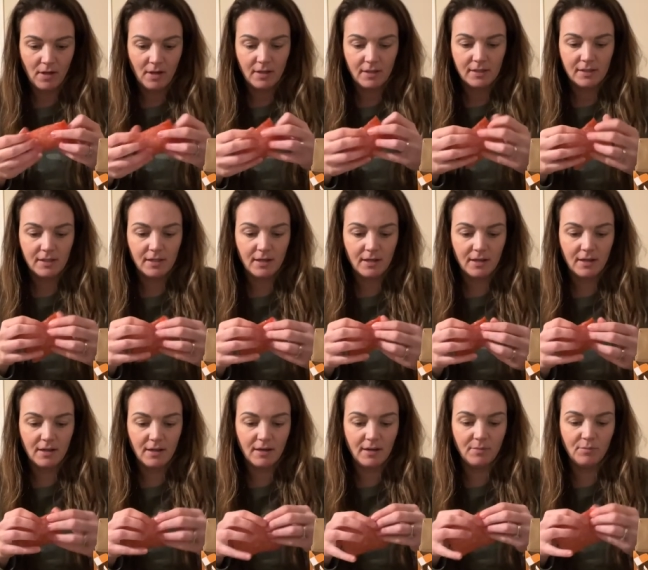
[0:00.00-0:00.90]
it's gonna
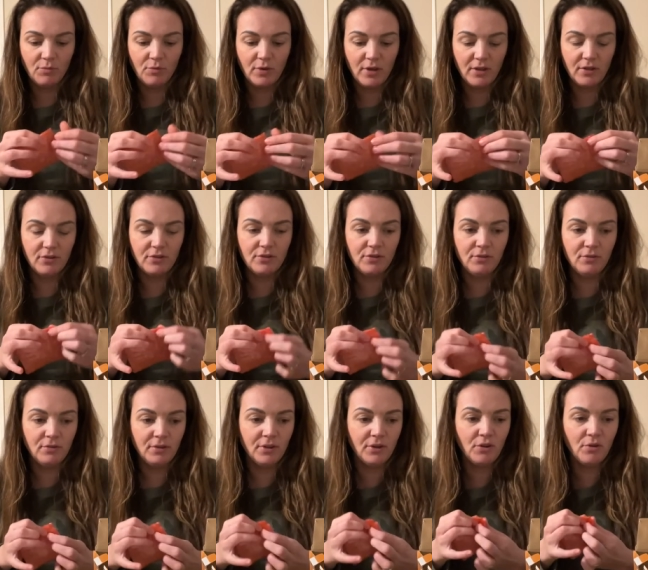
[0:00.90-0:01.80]
come with two
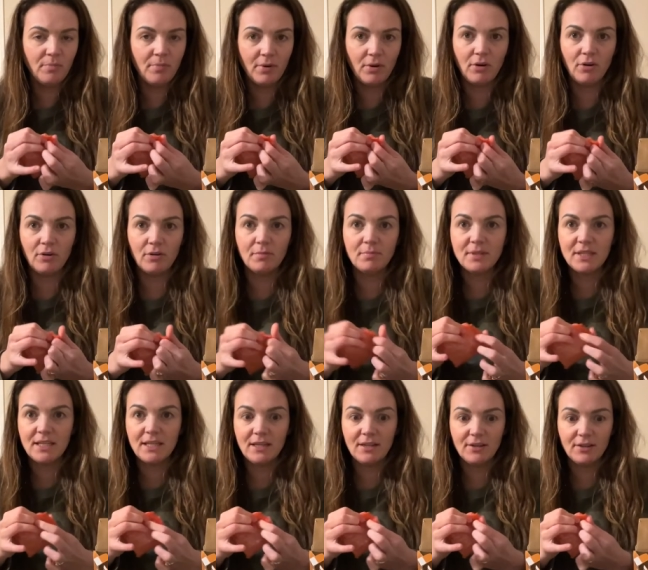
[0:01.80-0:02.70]
little bulbs
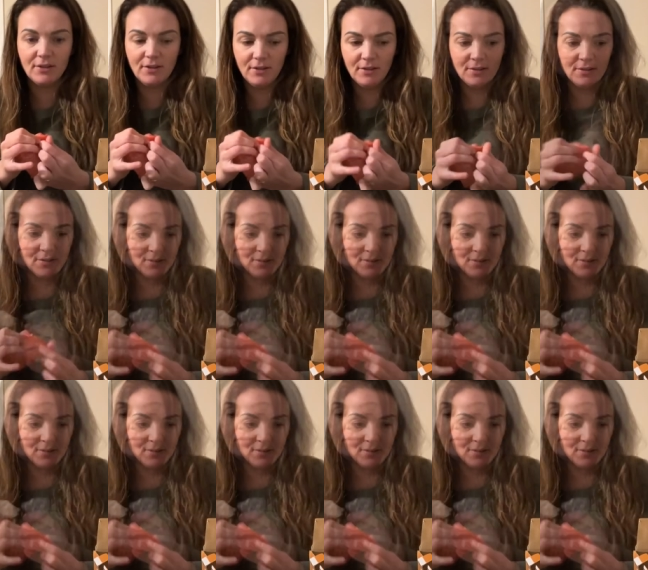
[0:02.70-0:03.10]
here.